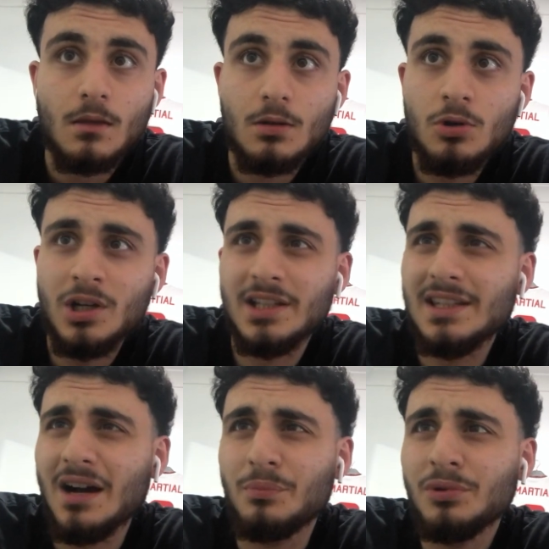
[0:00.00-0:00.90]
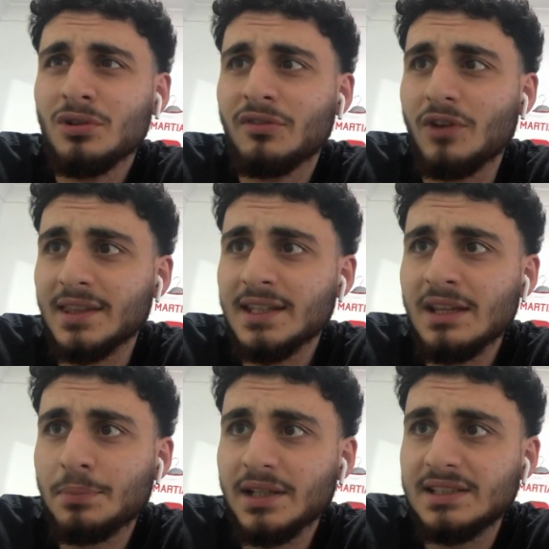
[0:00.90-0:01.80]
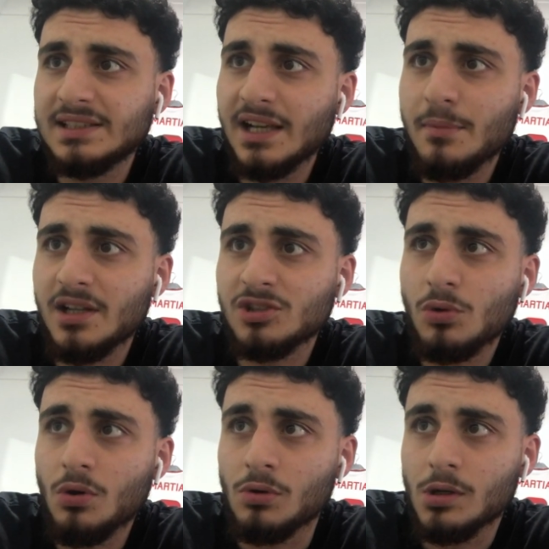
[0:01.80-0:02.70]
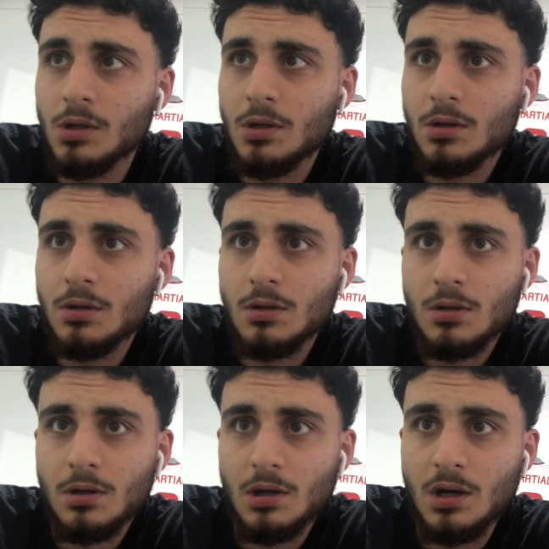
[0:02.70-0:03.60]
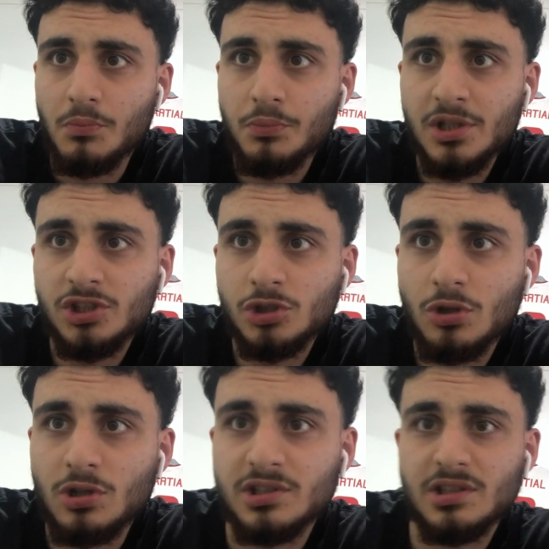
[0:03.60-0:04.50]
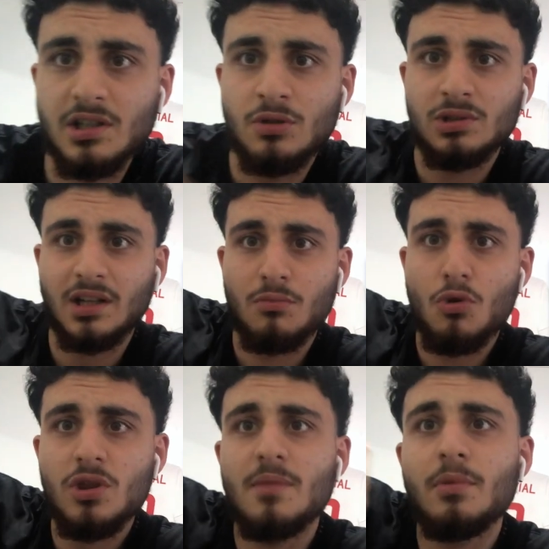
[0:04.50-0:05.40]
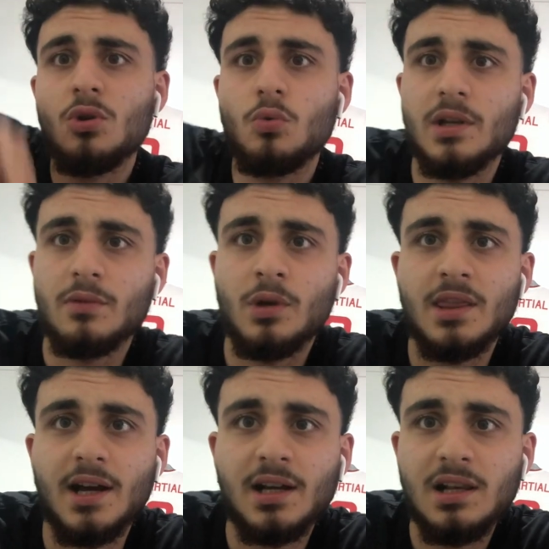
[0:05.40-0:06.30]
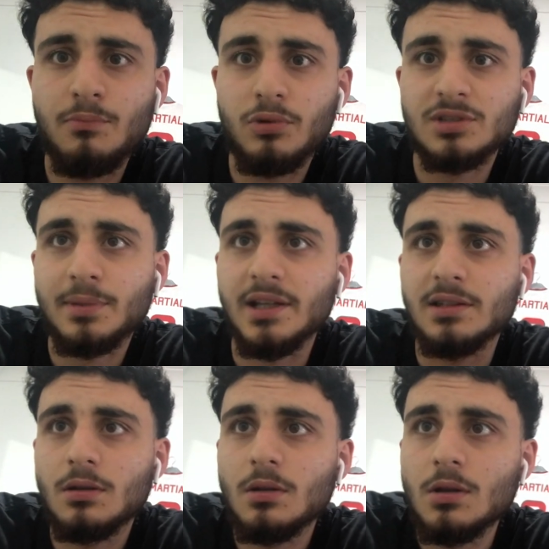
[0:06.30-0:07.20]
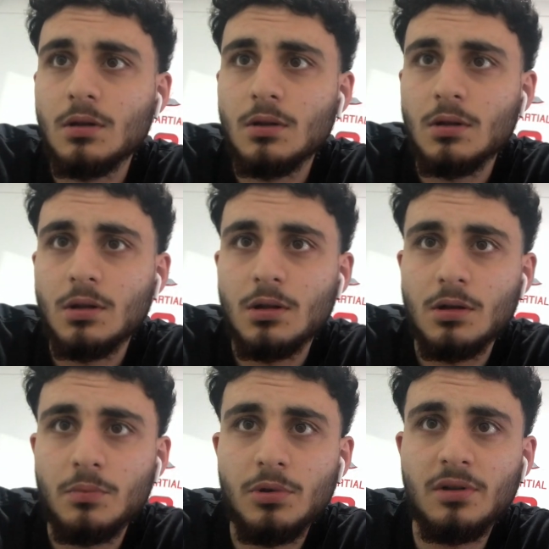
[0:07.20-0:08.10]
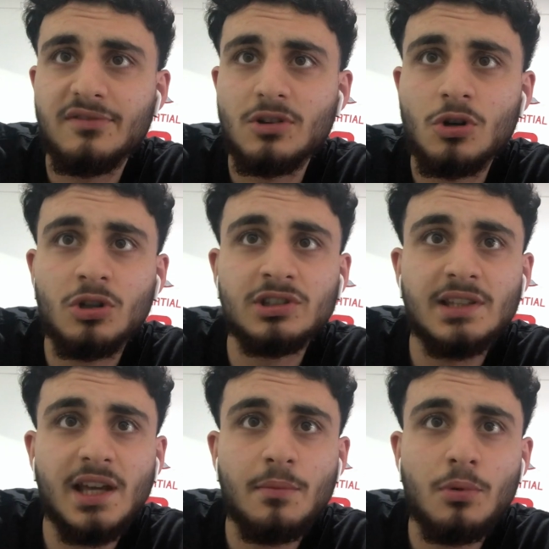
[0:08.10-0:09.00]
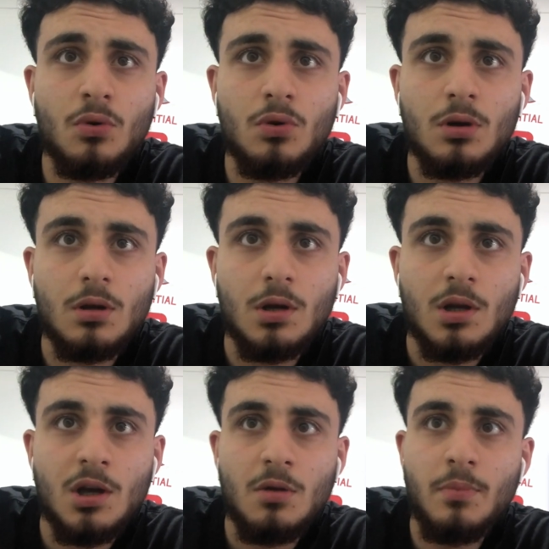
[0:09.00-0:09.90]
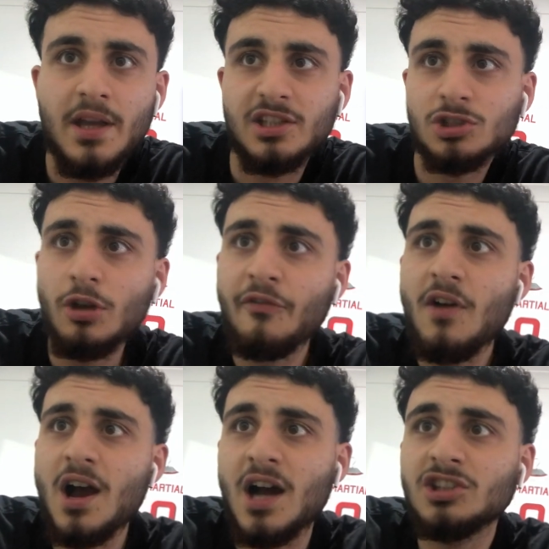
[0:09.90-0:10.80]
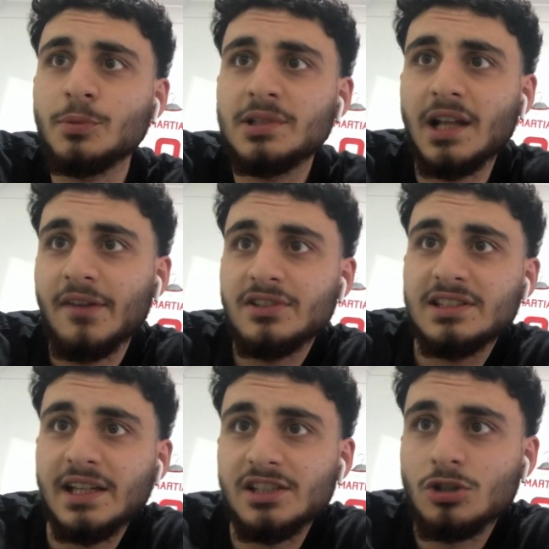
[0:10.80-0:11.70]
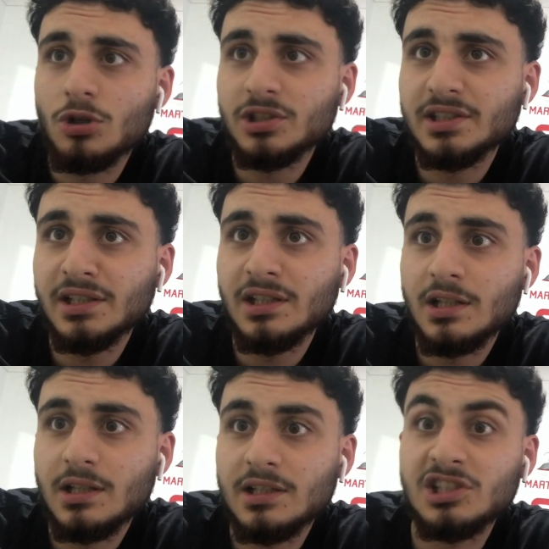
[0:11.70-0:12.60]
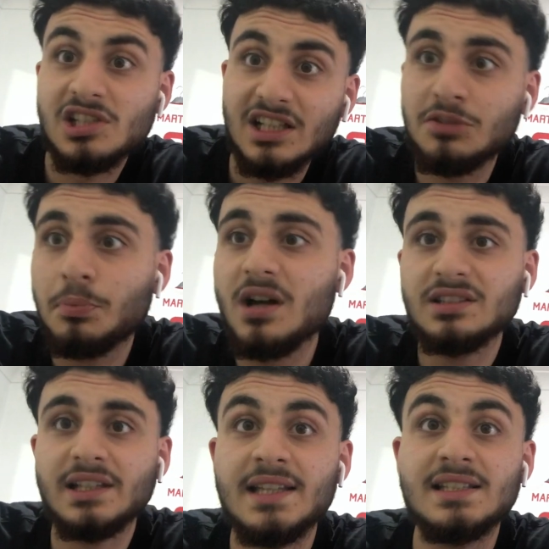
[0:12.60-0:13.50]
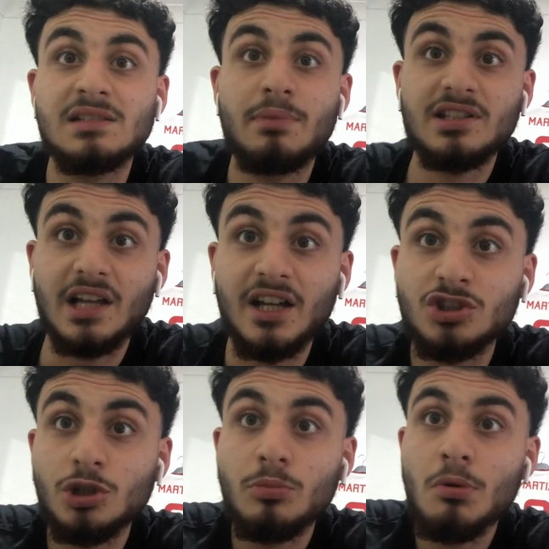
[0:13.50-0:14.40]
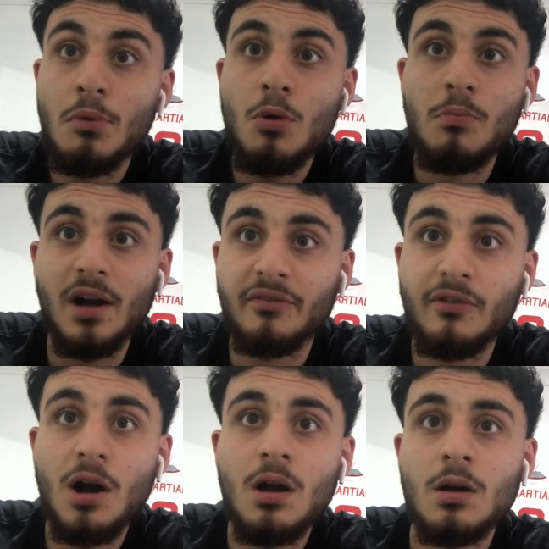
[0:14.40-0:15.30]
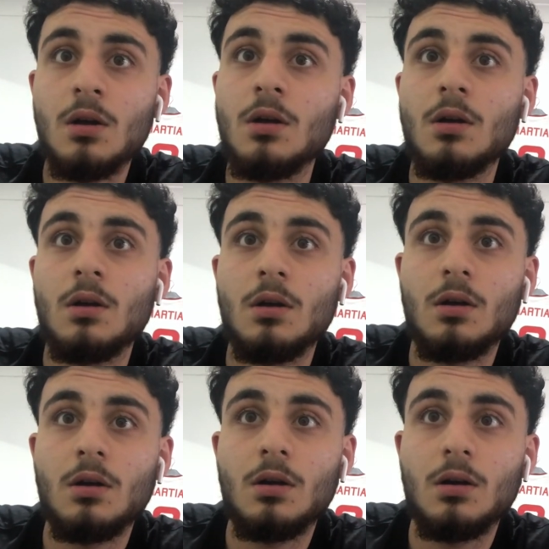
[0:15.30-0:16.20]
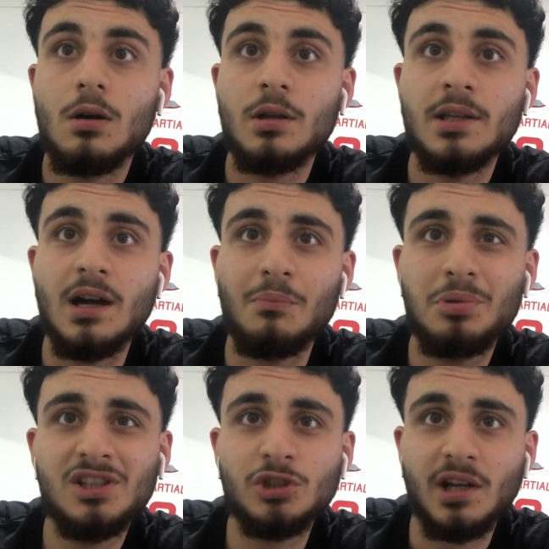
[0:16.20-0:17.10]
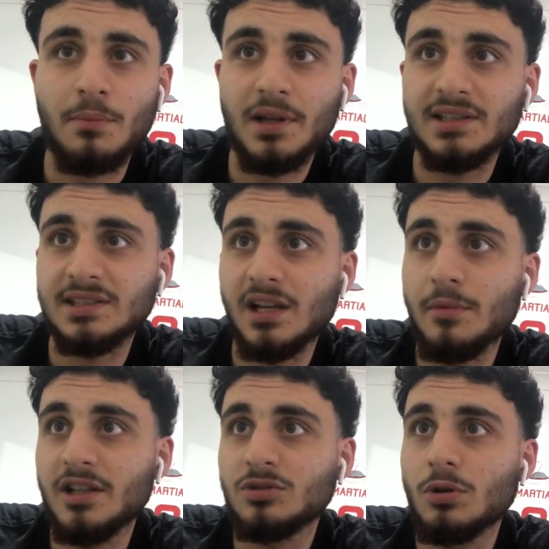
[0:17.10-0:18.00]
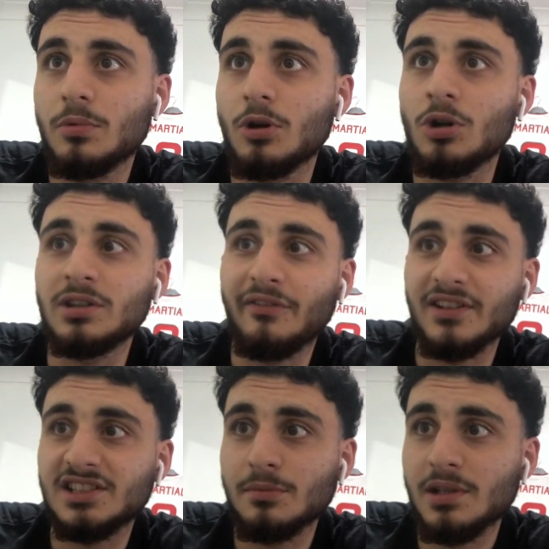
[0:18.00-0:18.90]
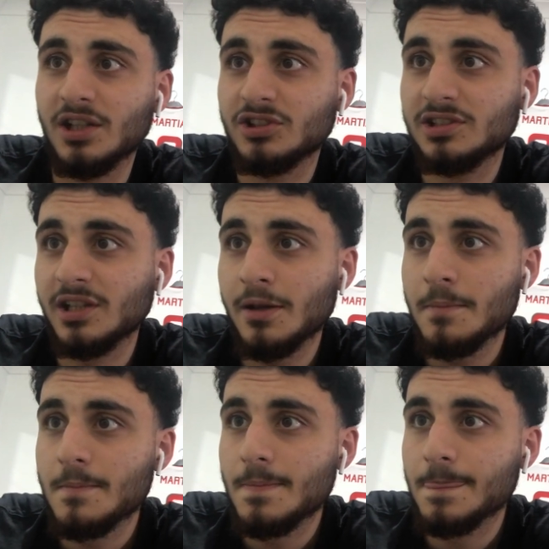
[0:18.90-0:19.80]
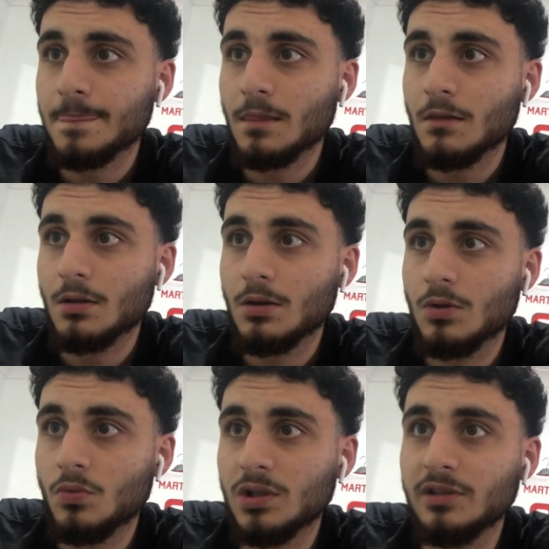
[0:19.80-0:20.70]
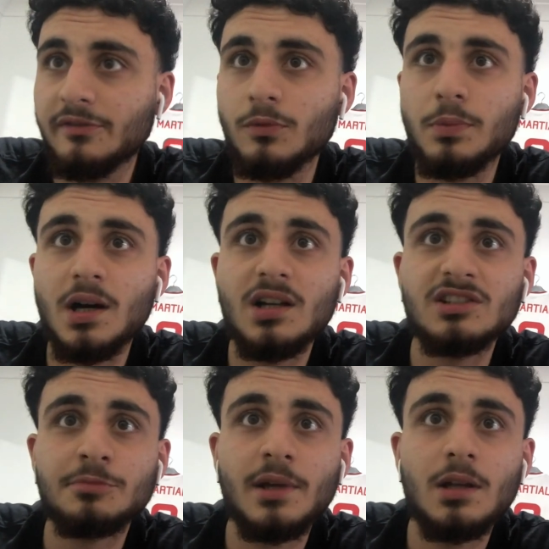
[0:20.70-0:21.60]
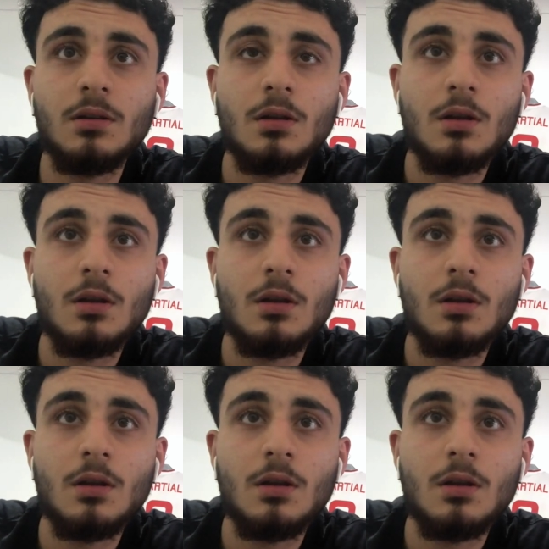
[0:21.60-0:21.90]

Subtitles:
Look at that, beautiful. I think he plays center mid as well. I'm pretty sure because he was like more in the middle when that clip was played. Beautiful cross there, bro. But yeah, so far 100% I have to say his crossing slash passing his best attribute, bro, by far. Yeah, I'm pretty sure he can play center mid as well, bro. Or defensive mid, I should say. Wonderful pass, man.